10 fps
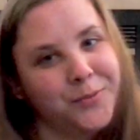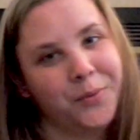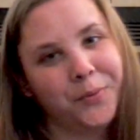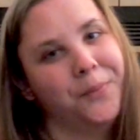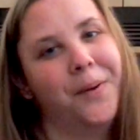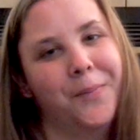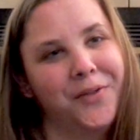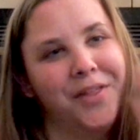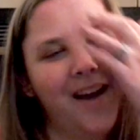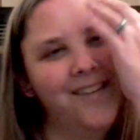will
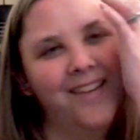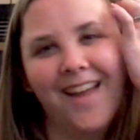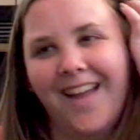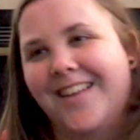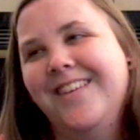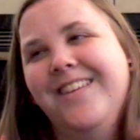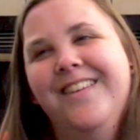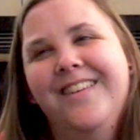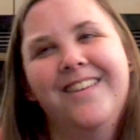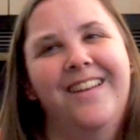remember that. And
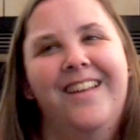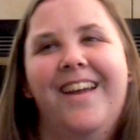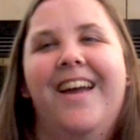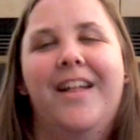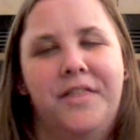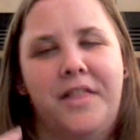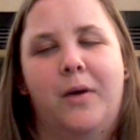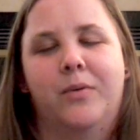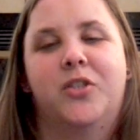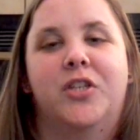
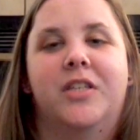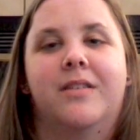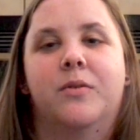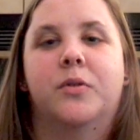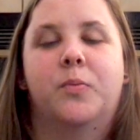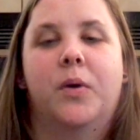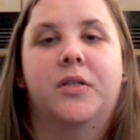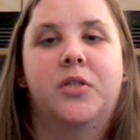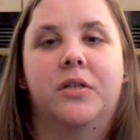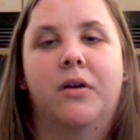that was just in
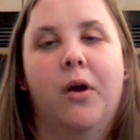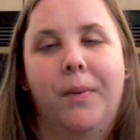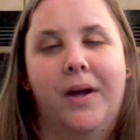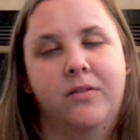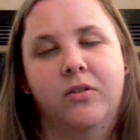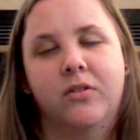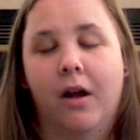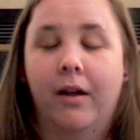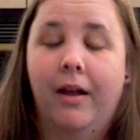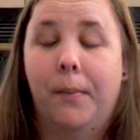response to our pastor
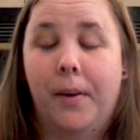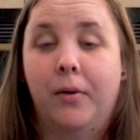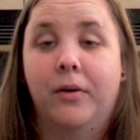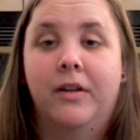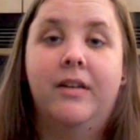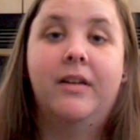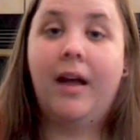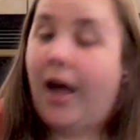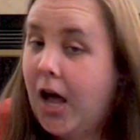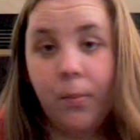talking about
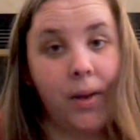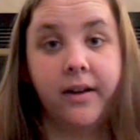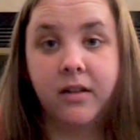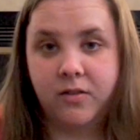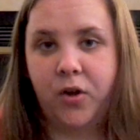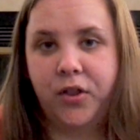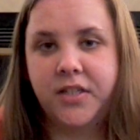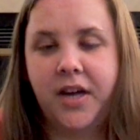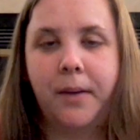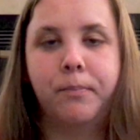alpacas all the
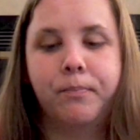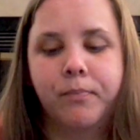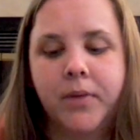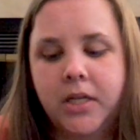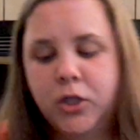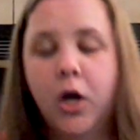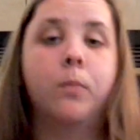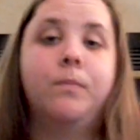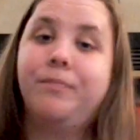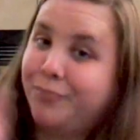time.
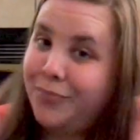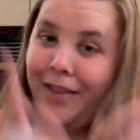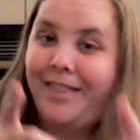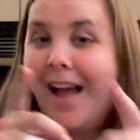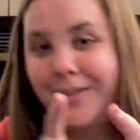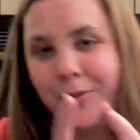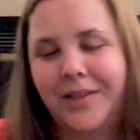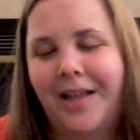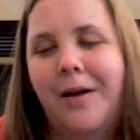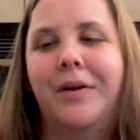So that is
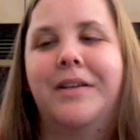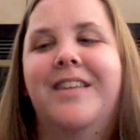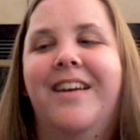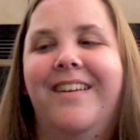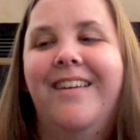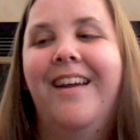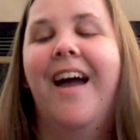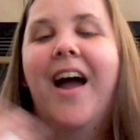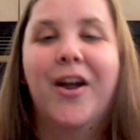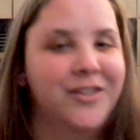what that was.
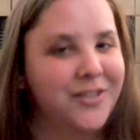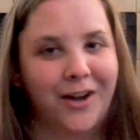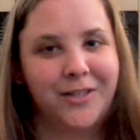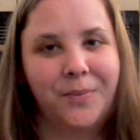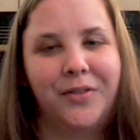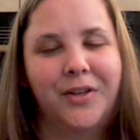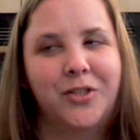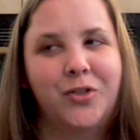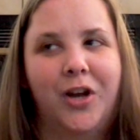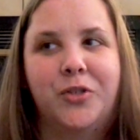I already talked about the
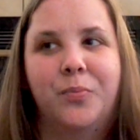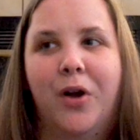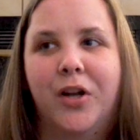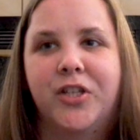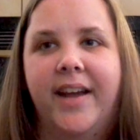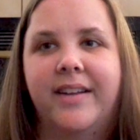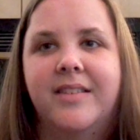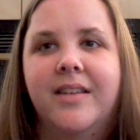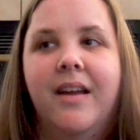construction project.